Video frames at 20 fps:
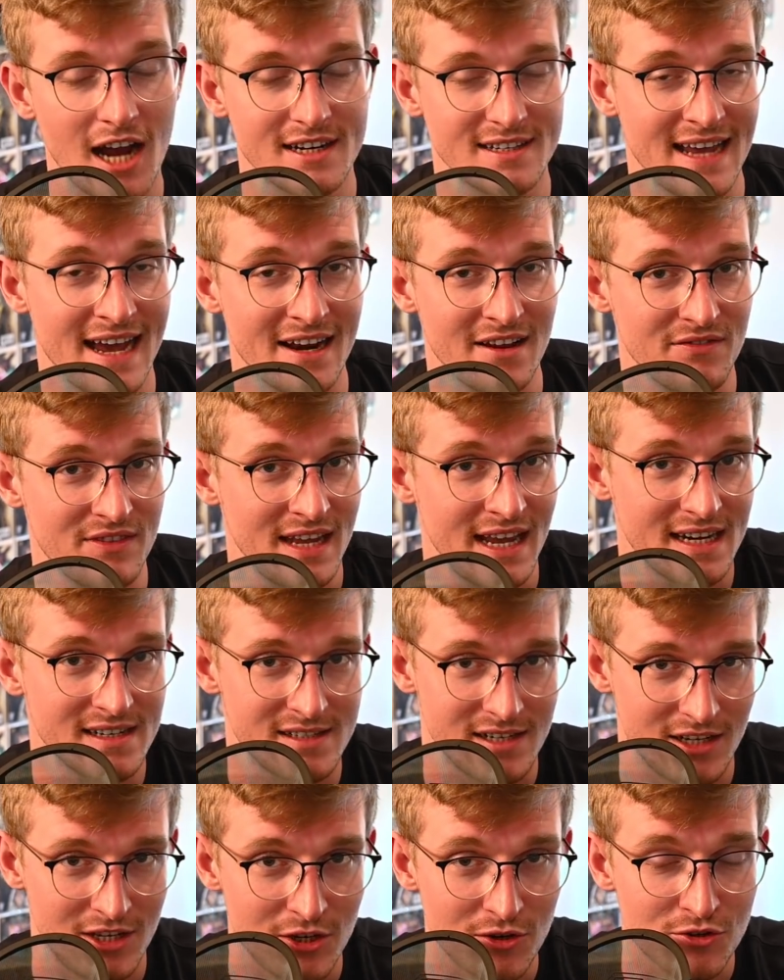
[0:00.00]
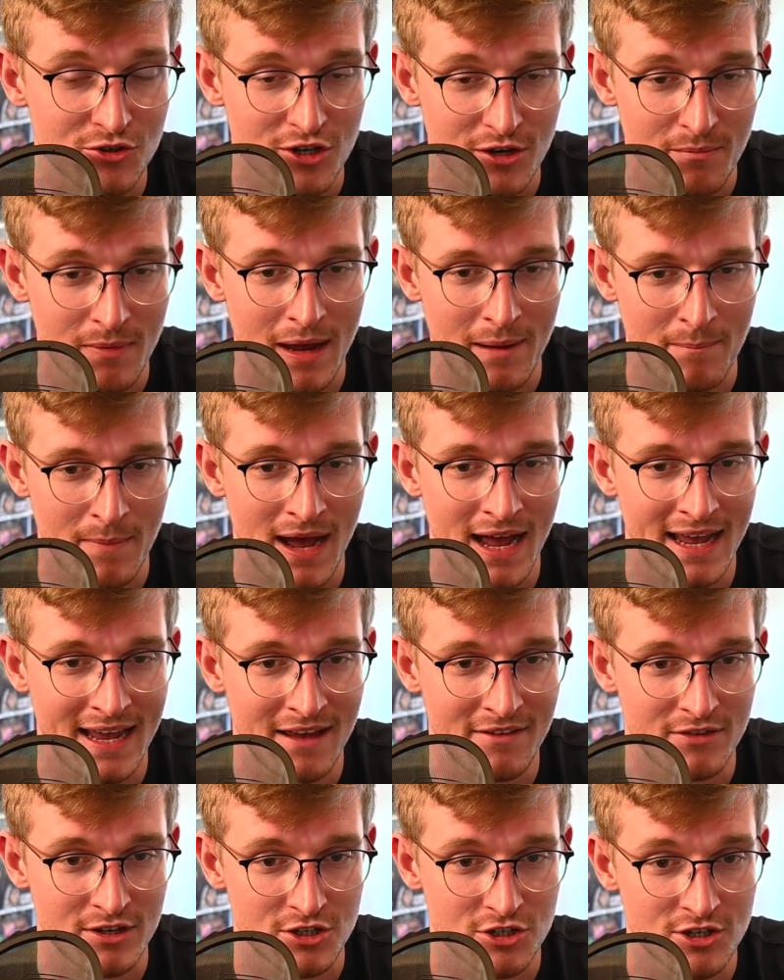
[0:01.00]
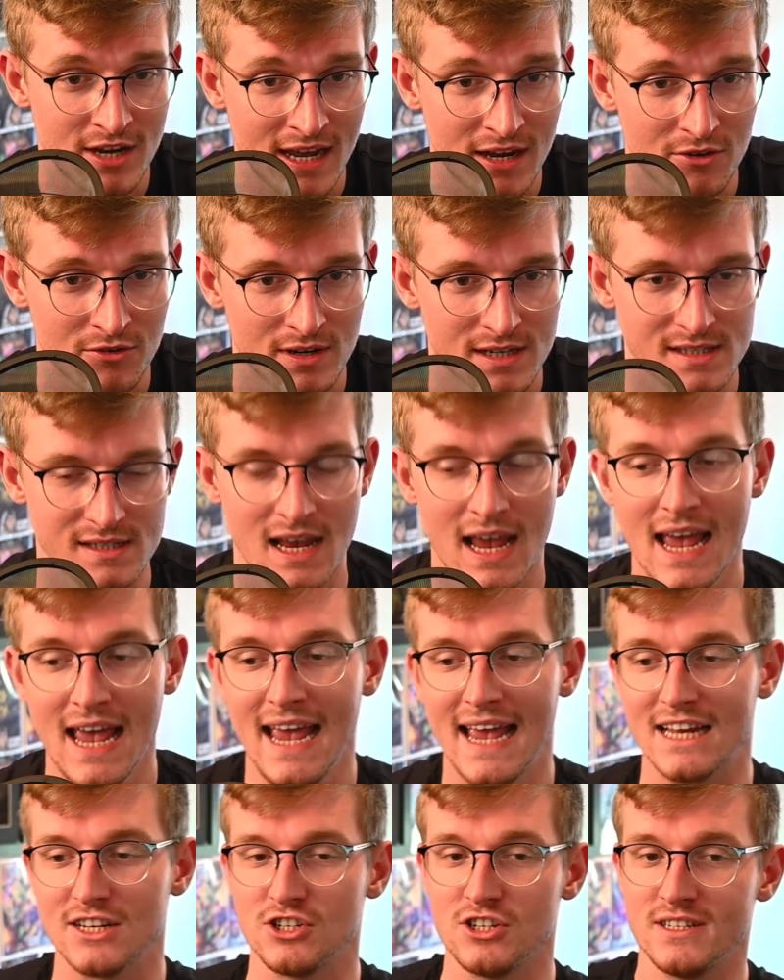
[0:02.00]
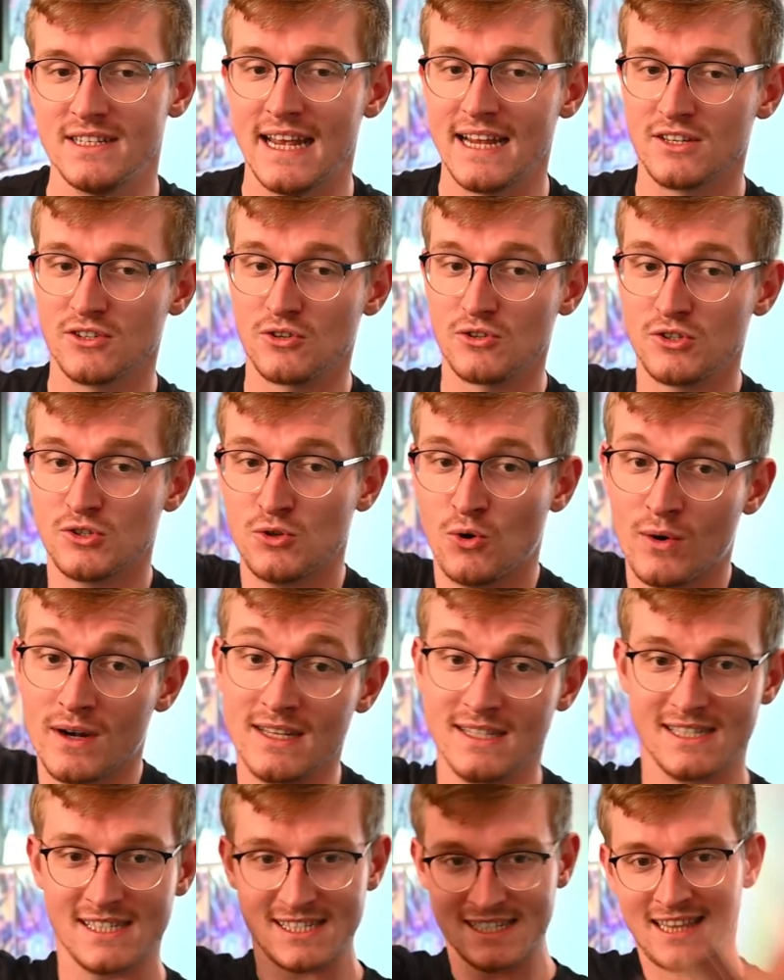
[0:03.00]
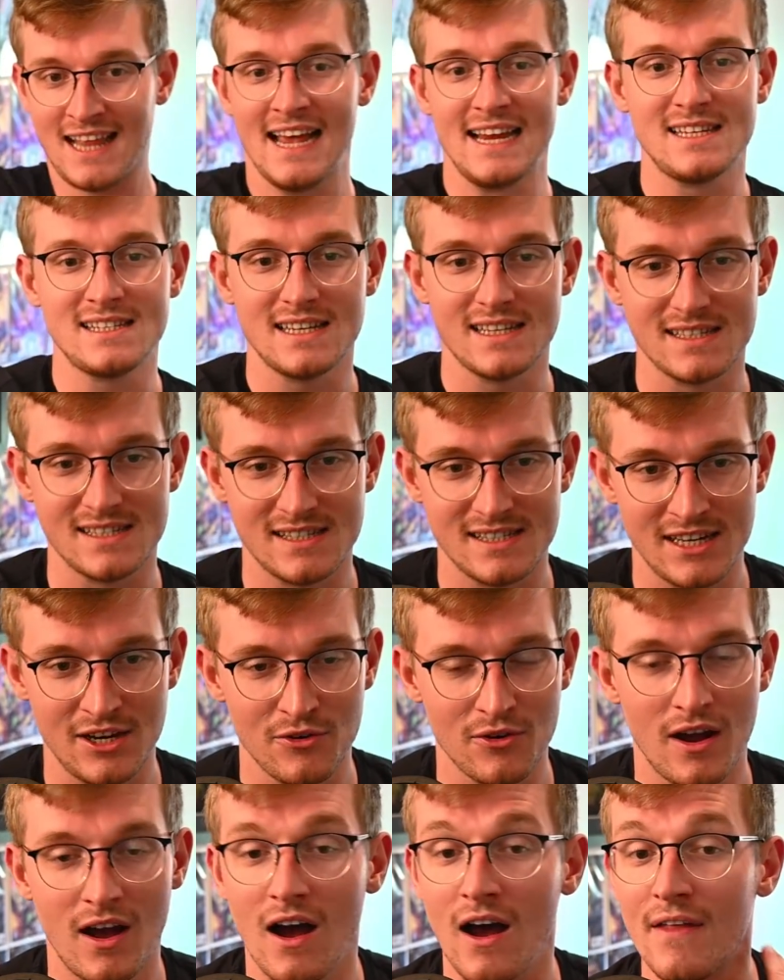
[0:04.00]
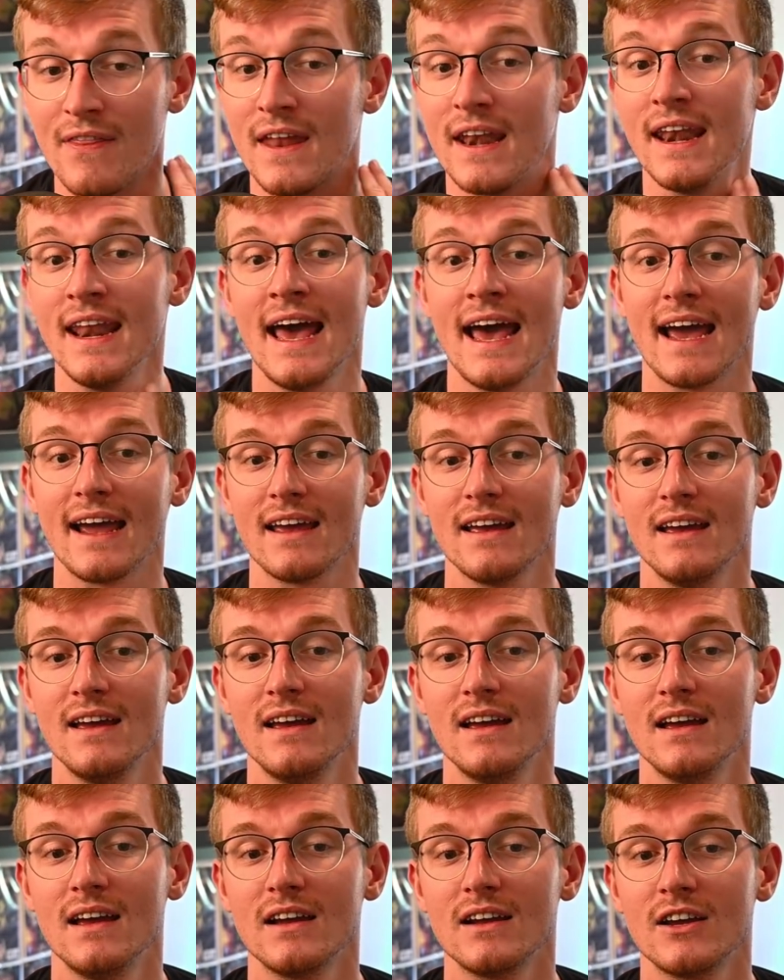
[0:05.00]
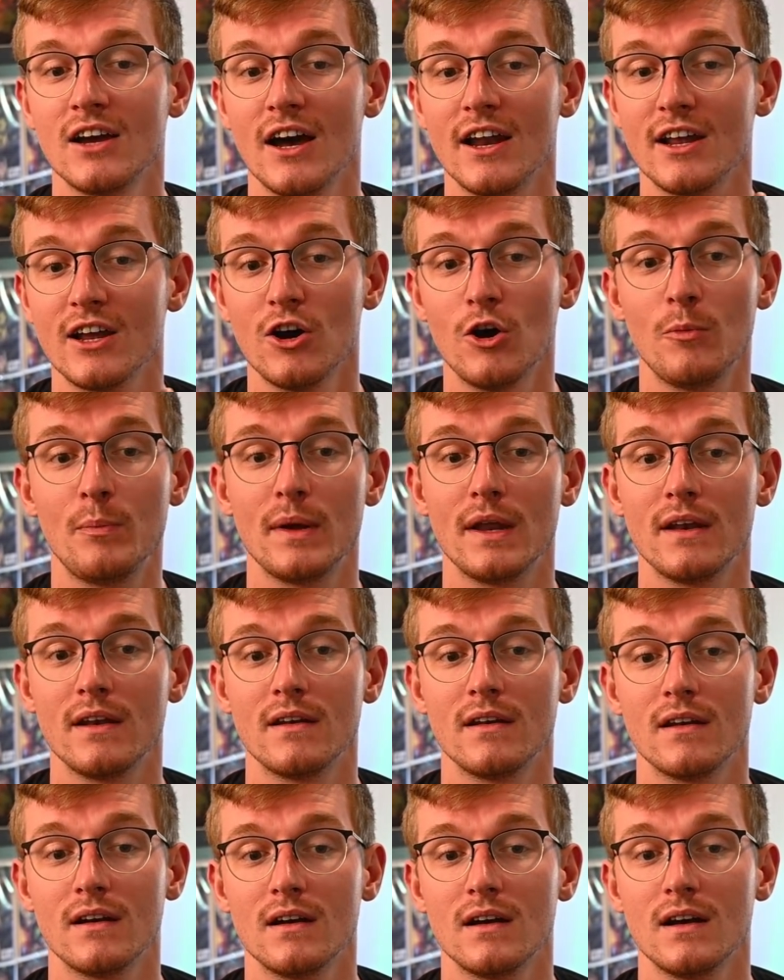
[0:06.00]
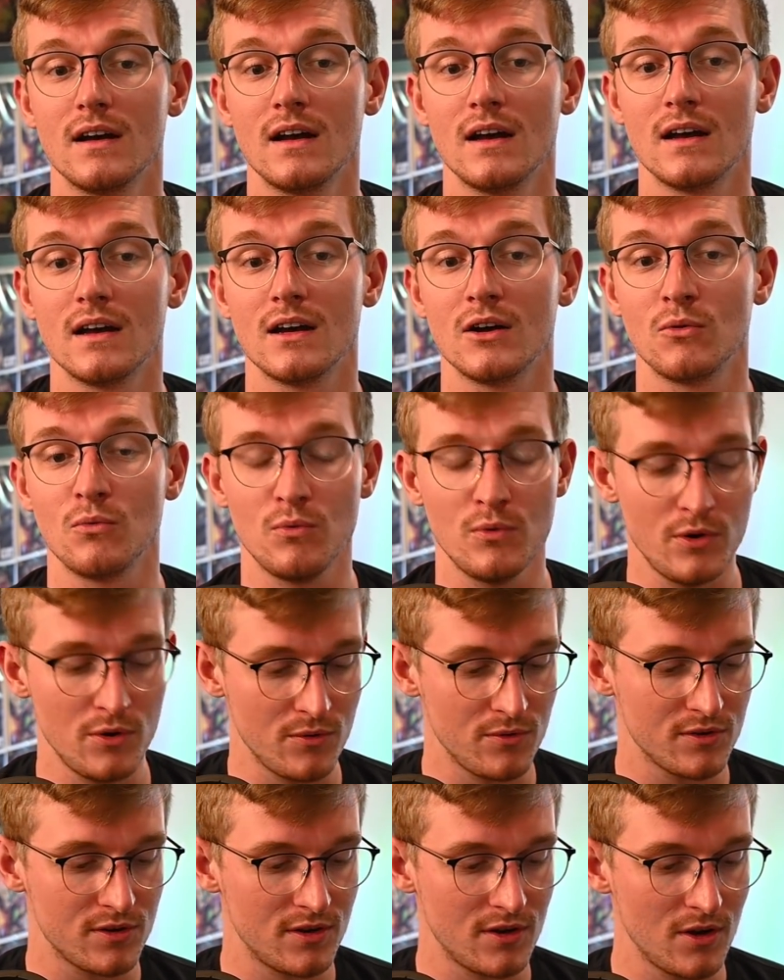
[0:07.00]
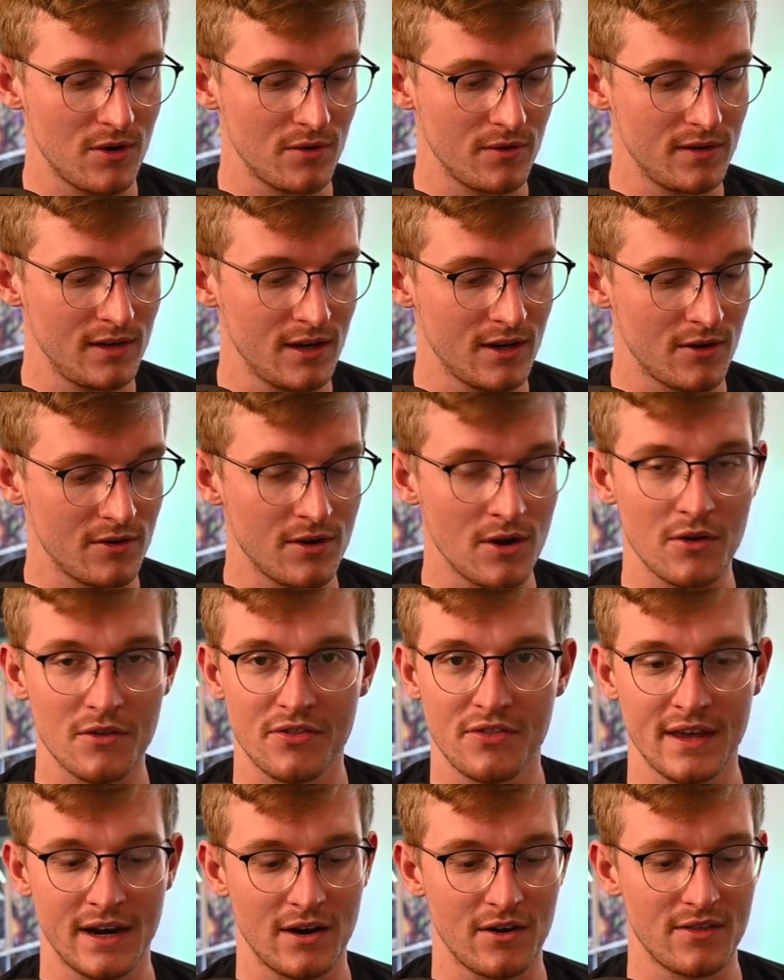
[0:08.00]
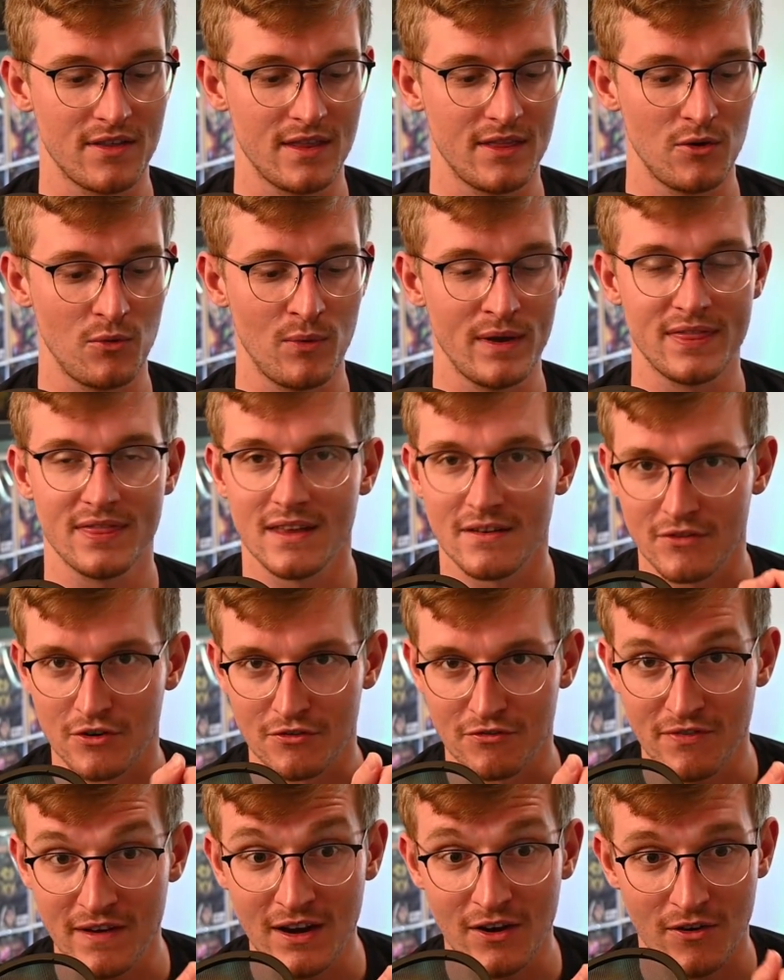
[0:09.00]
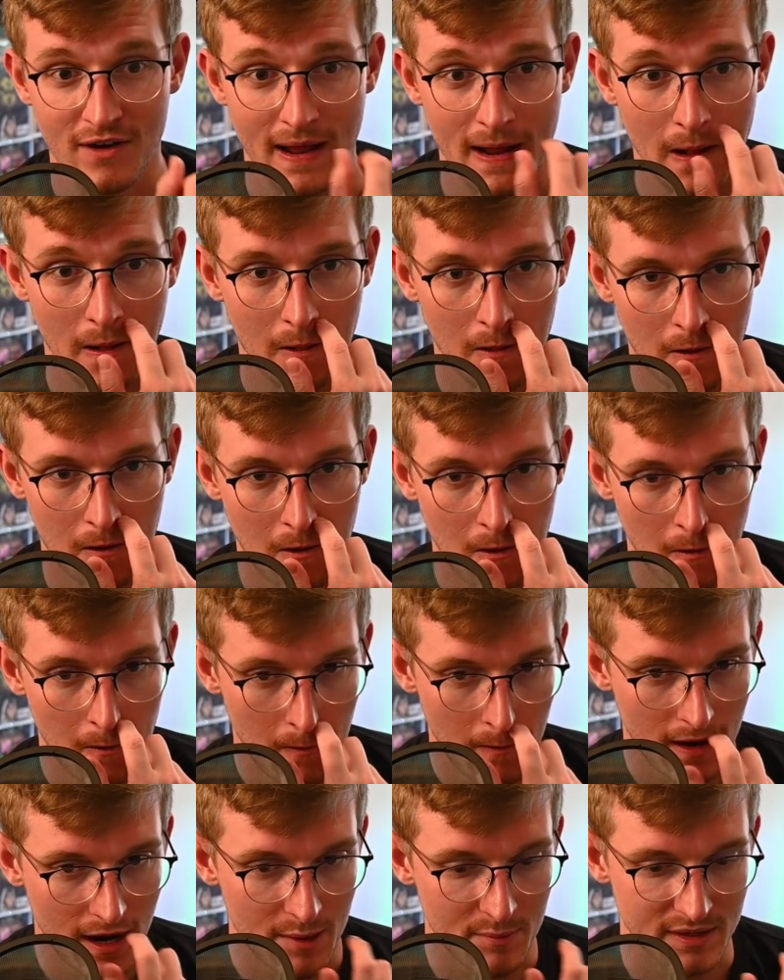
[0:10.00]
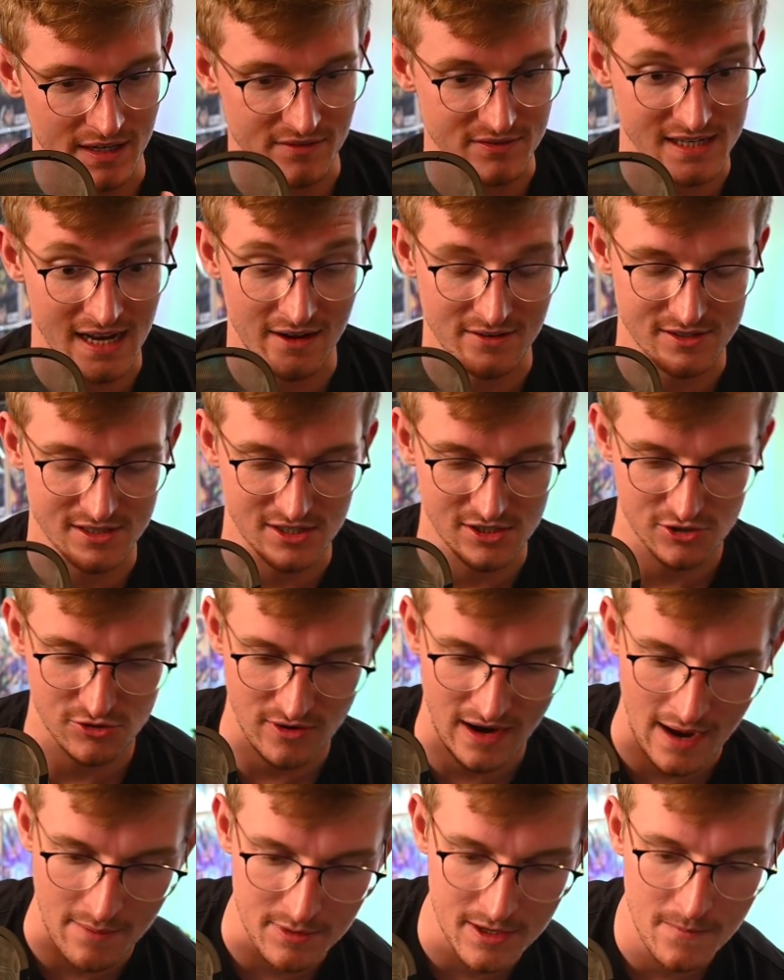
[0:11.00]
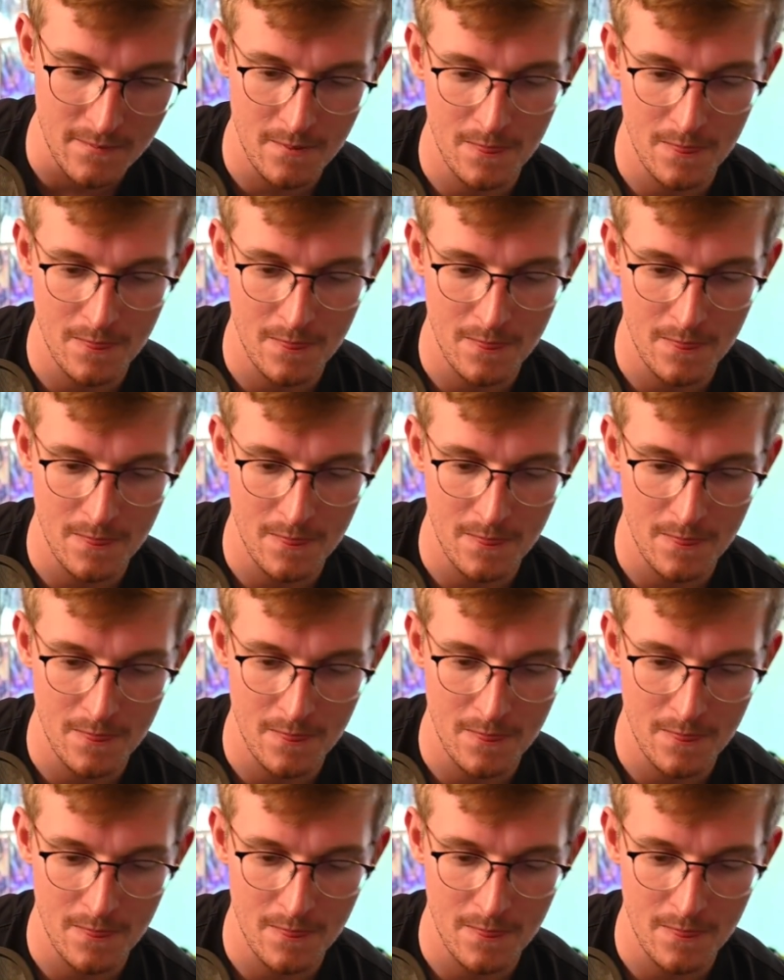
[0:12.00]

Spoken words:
out of the execution by Maiev and Chandras, and she takes her sword and slices Syrah on the neck, cutting open a wound no thicker than the width of her fingernail, I believe is how it's described.